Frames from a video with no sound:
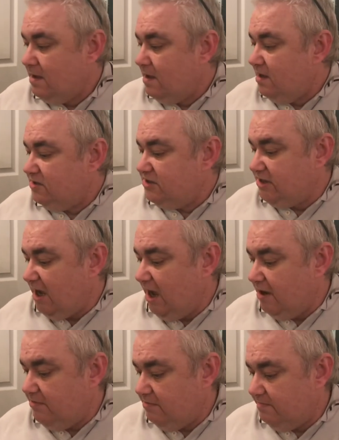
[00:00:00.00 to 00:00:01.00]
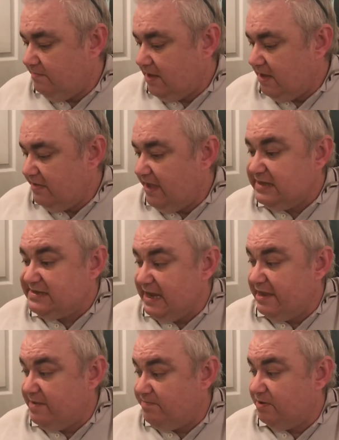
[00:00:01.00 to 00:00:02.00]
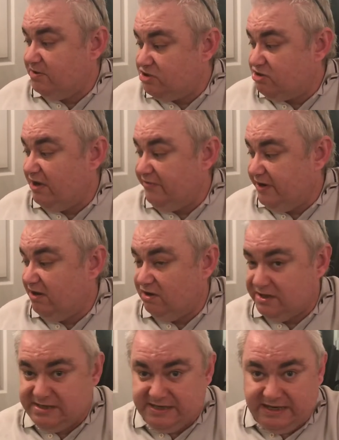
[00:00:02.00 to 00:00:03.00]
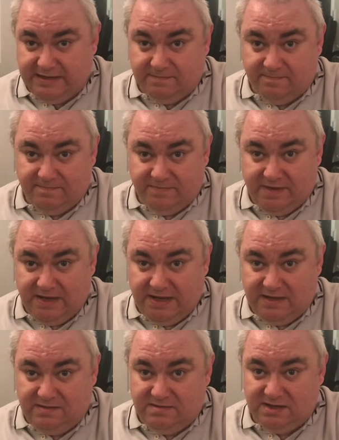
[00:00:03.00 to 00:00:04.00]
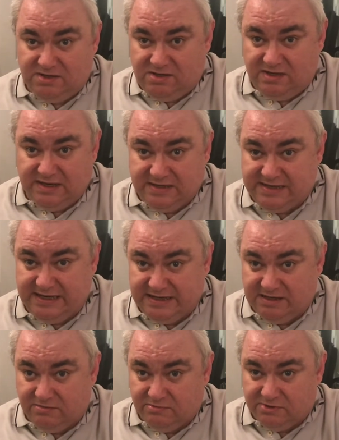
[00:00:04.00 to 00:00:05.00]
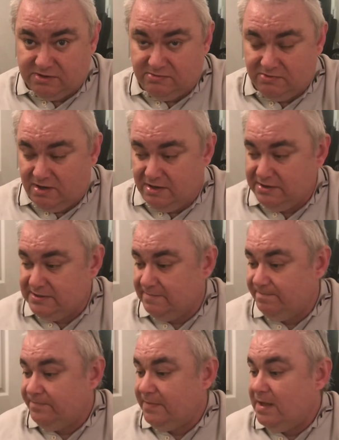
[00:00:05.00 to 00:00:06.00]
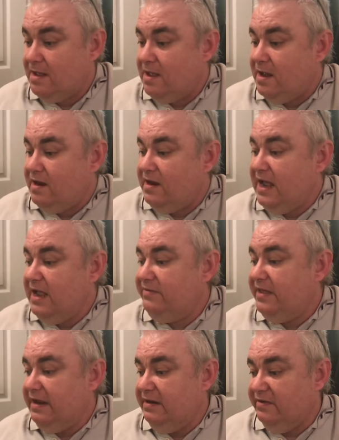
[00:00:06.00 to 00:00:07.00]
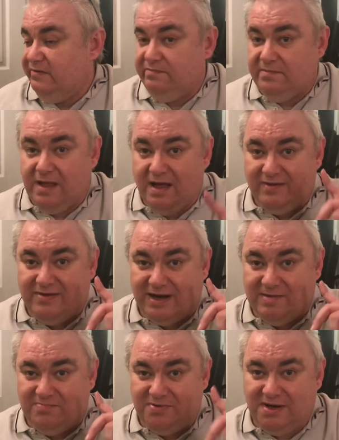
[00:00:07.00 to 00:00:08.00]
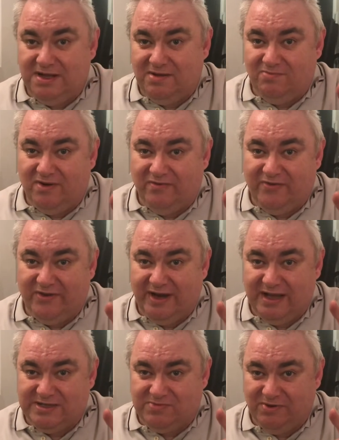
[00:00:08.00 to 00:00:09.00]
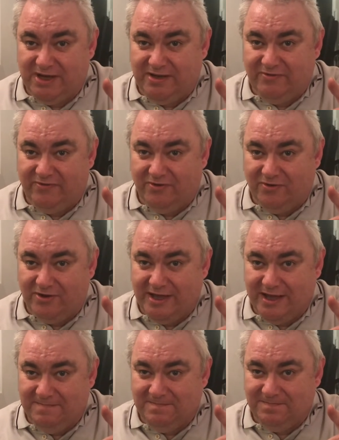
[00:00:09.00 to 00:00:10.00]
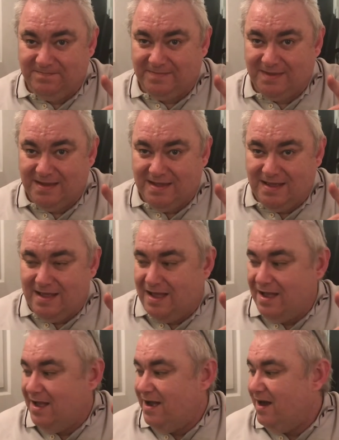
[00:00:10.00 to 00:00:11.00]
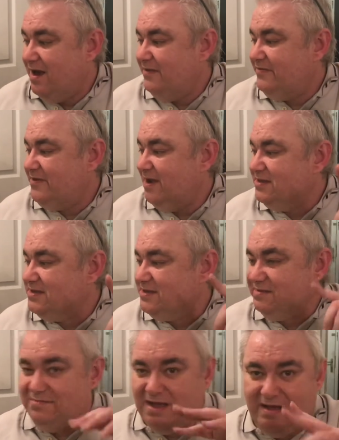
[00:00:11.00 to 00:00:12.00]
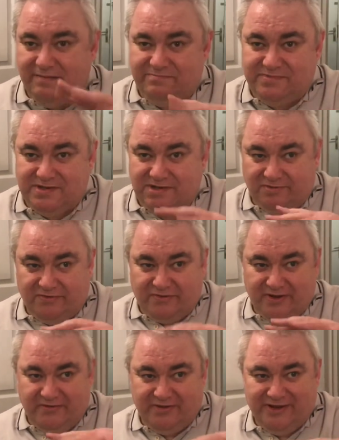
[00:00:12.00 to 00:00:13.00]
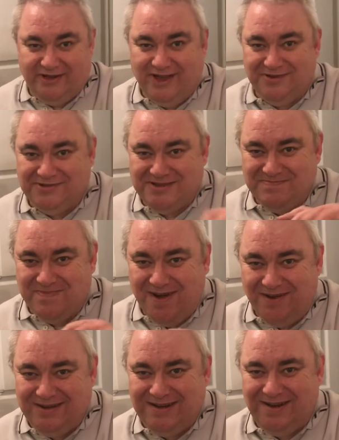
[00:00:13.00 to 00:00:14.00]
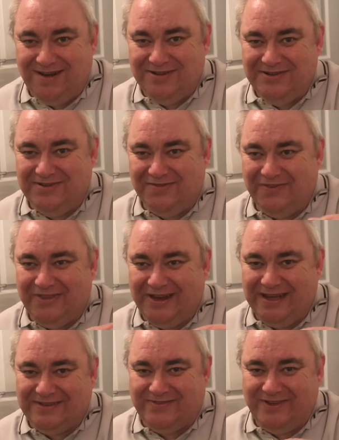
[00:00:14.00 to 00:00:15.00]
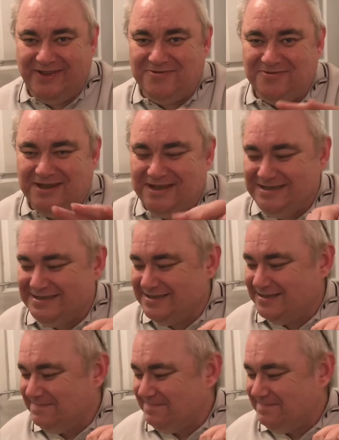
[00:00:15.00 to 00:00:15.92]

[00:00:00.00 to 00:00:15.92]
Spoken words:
So that's how you put the traffic lights in, the signals, right? Now then, I've got a brilliant one for next week for you. I've got some 2 or 3 videos in mind lined up for the next few weeks.